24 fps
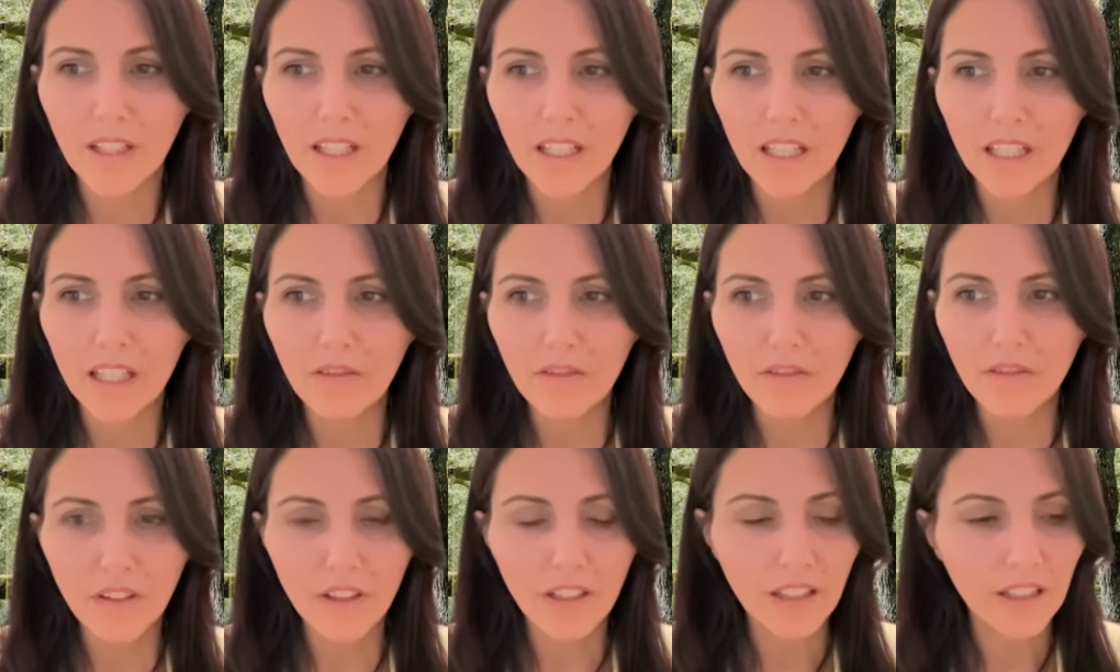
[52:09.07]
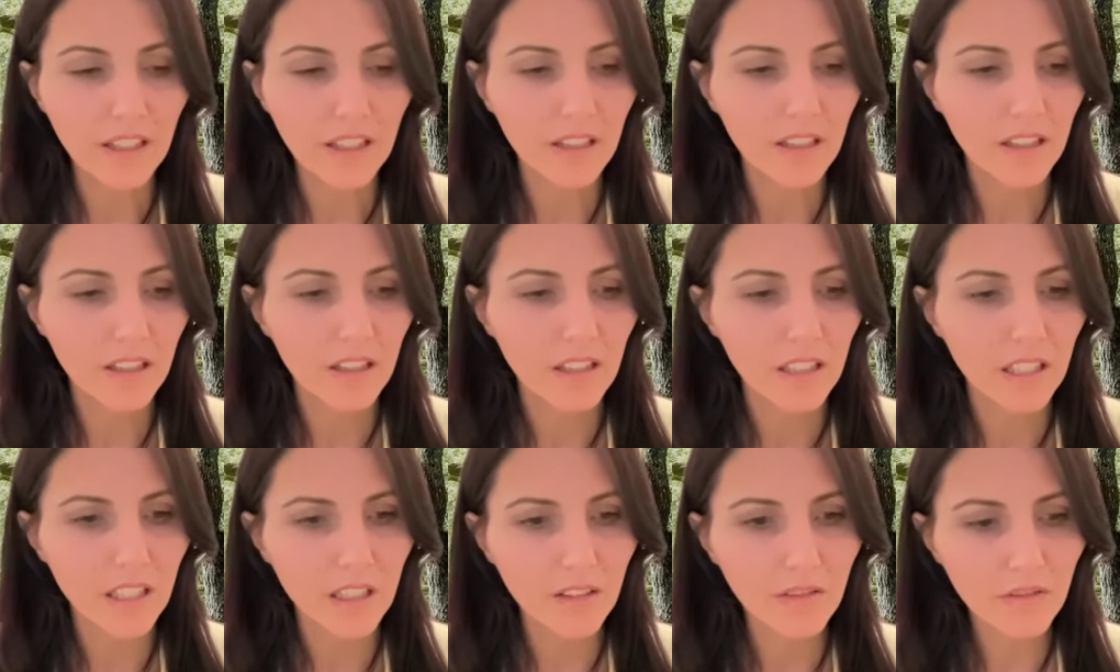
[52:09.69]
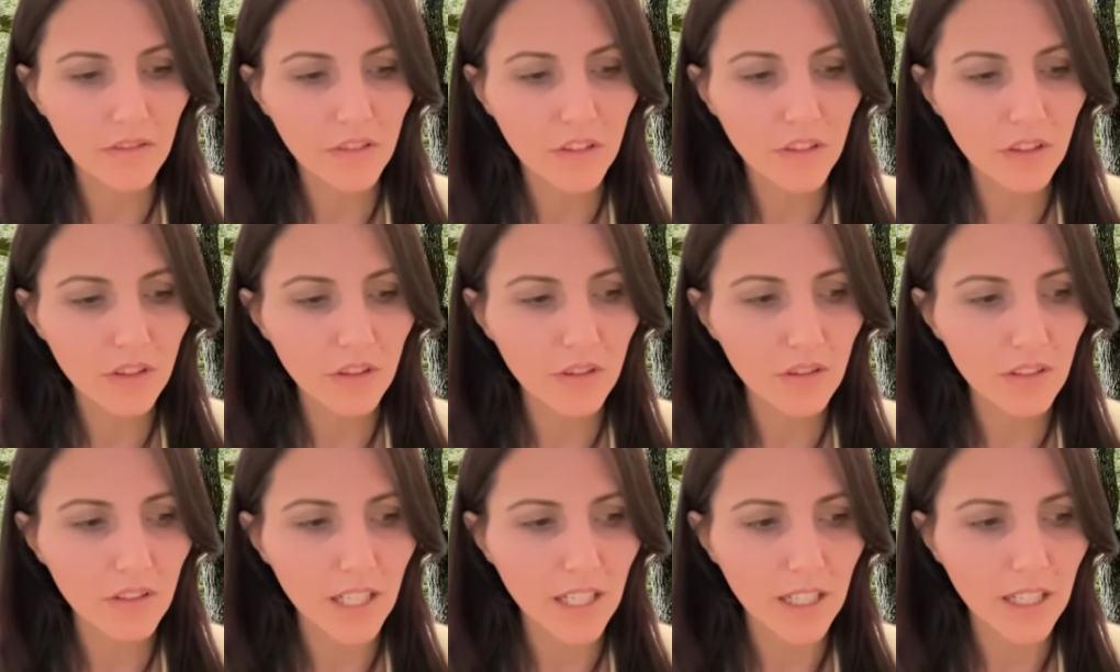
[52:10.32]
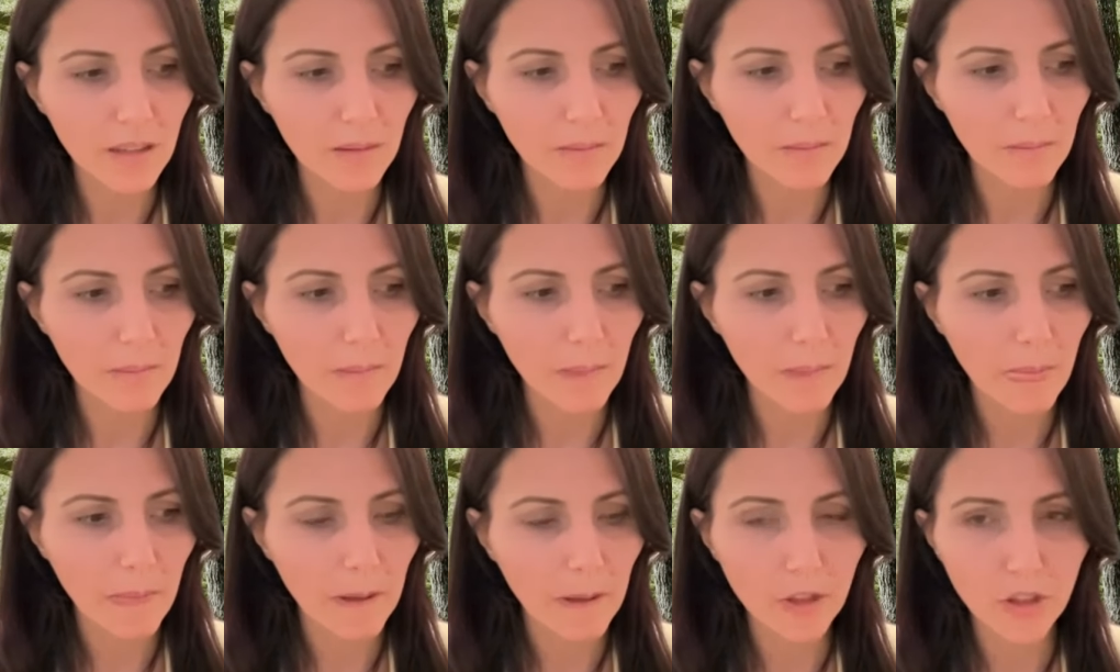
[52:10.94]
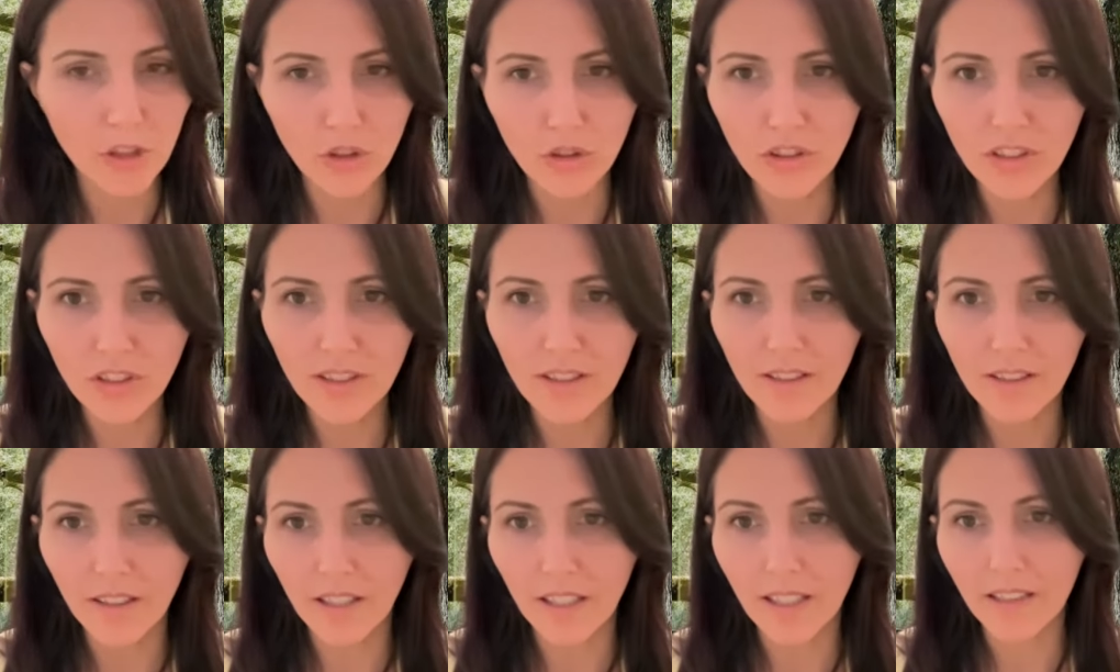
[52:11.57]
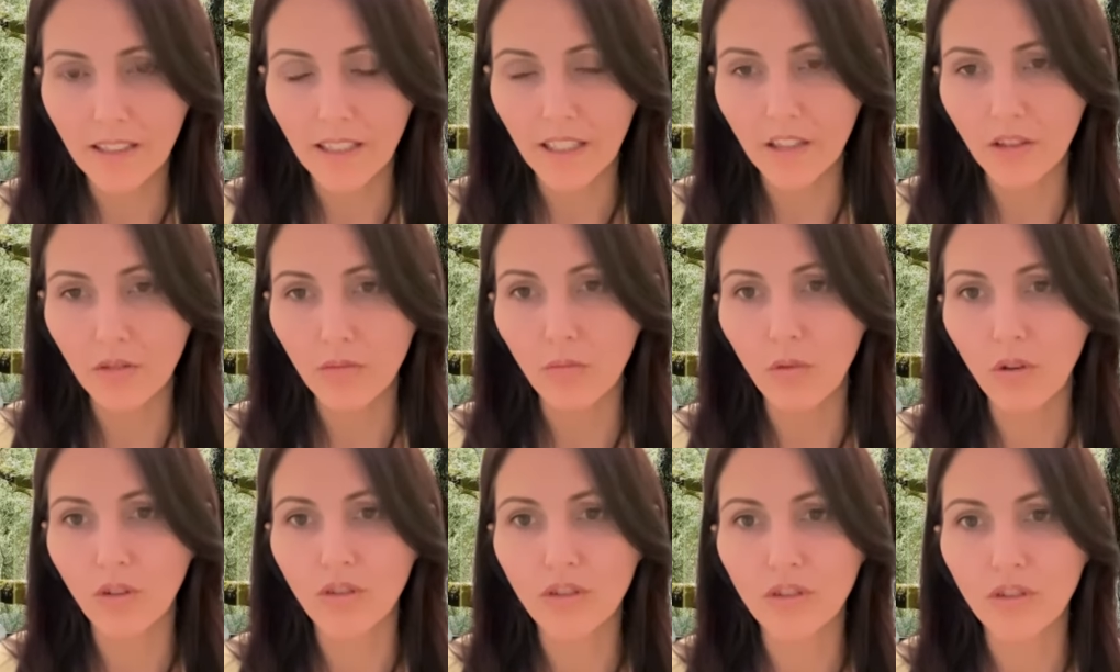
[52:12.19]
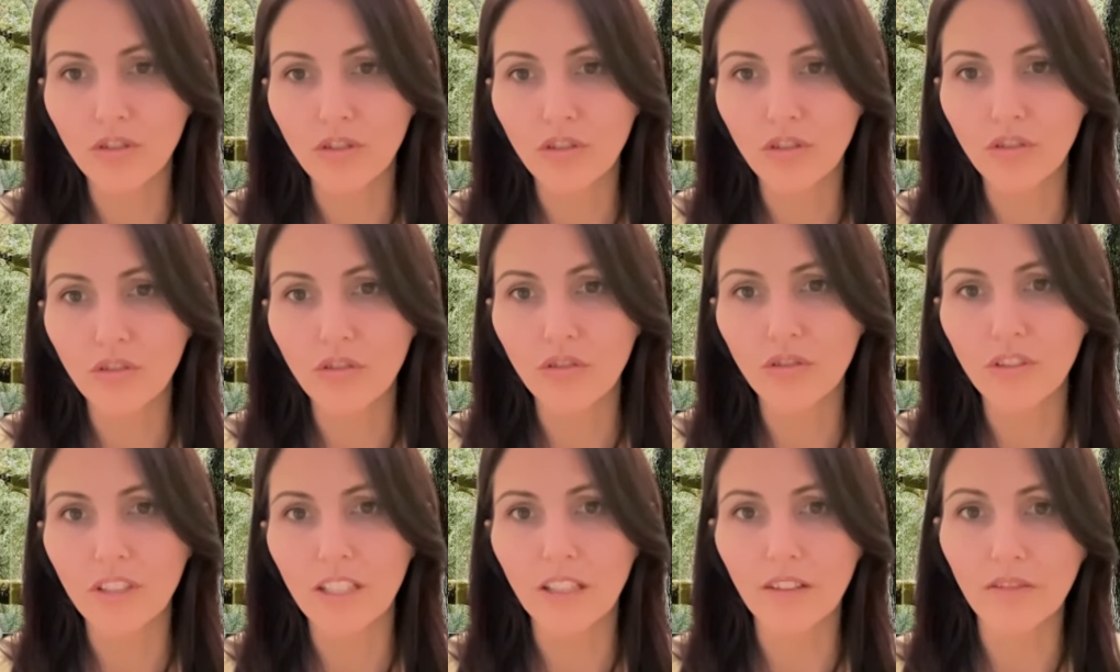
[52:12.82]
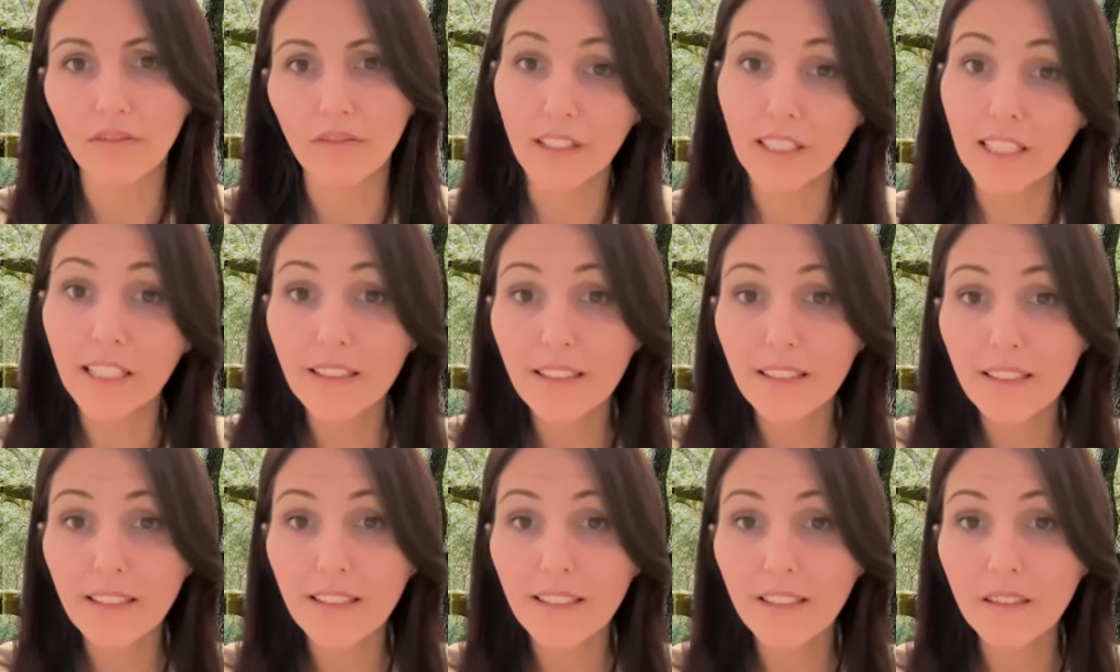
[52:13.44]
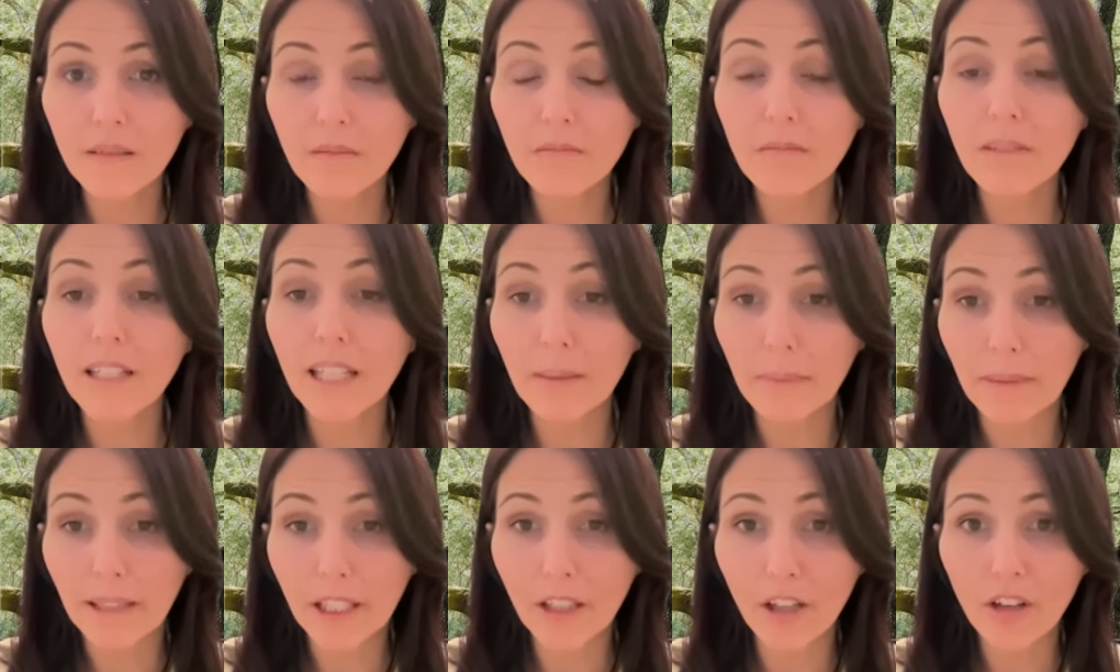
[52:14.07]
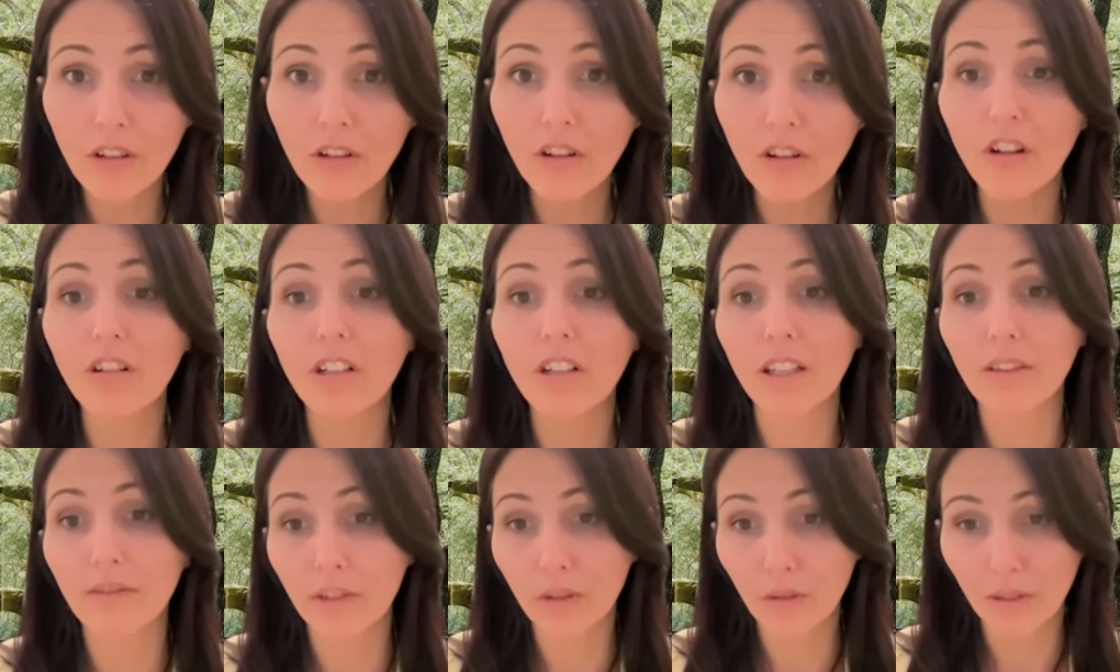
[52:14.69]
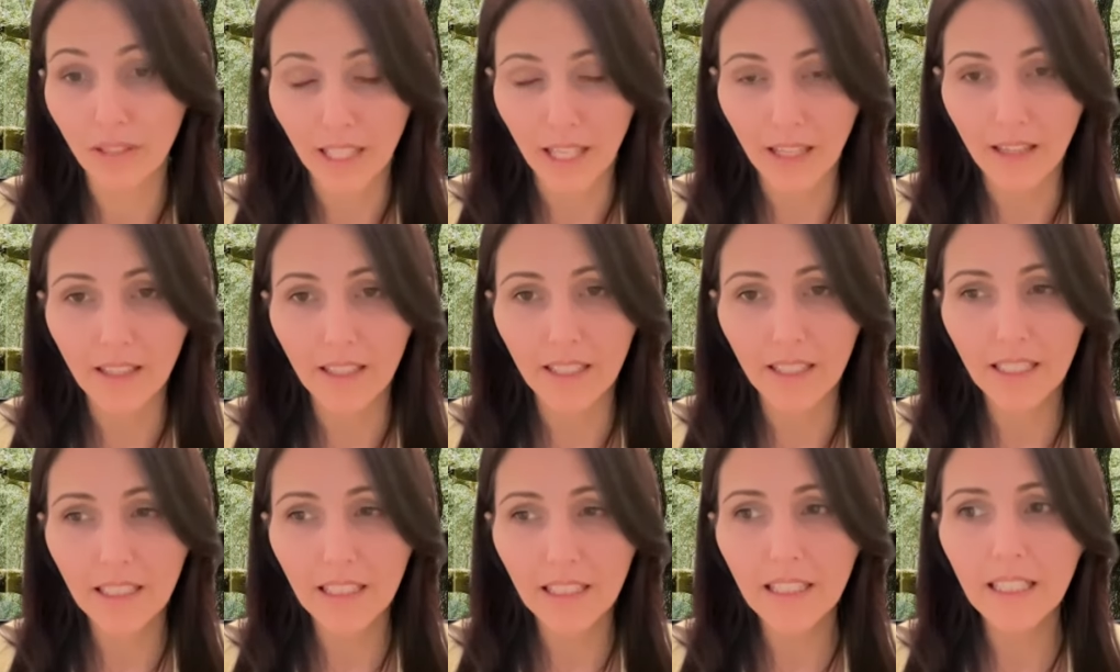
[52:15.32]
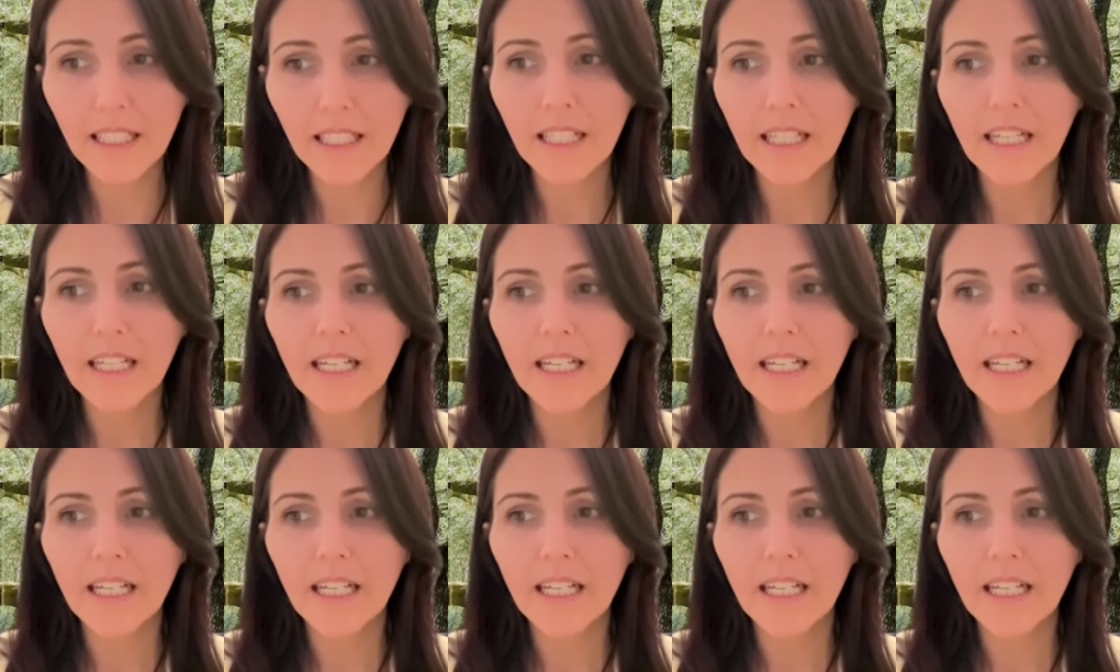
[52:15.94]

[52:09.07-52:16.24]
If you do decide that you want to do the affiliate system, let me know. I'll give you another link.